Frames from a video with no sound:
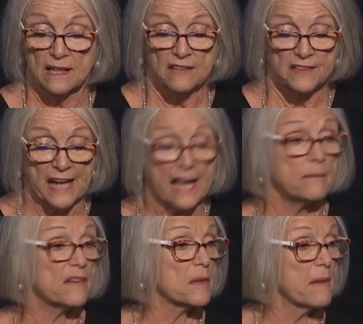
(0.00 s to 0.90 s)
The name
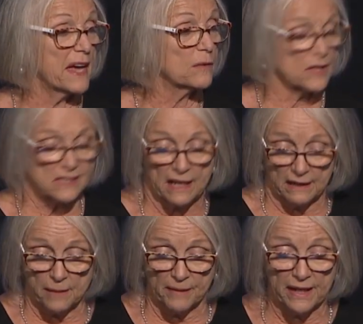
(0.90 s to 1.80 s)
of the man was
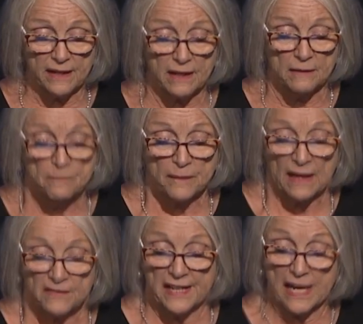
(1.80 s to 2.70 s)
Elimelech,
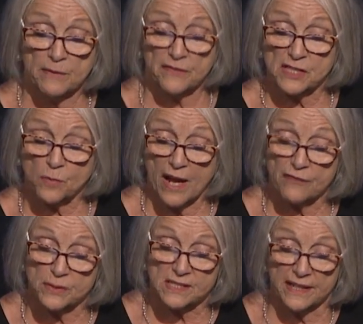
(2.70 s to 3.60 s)
the name of his
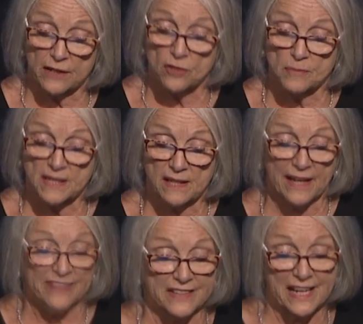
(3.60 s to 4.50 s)
wife was Naomi,
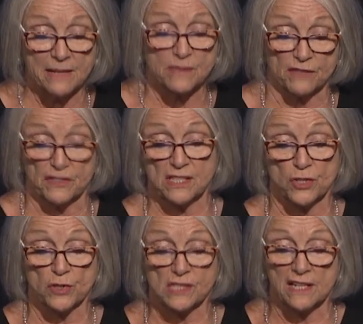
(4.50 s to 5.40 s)
and the names of his
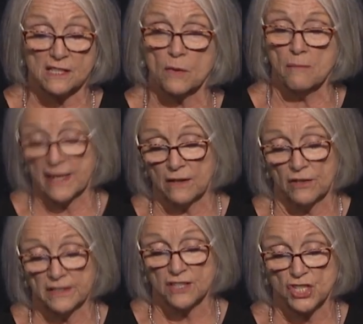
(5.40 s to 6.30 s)
two sons were
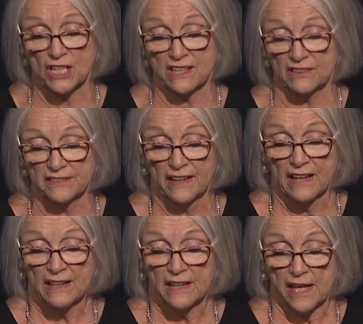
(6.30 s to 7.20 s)
Mahlon and Chilion,
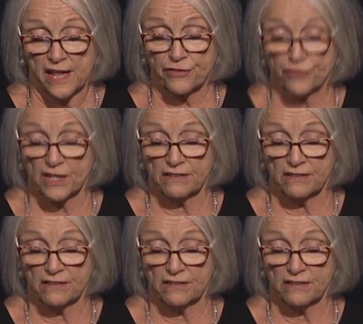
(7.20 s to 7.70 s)
Ithra,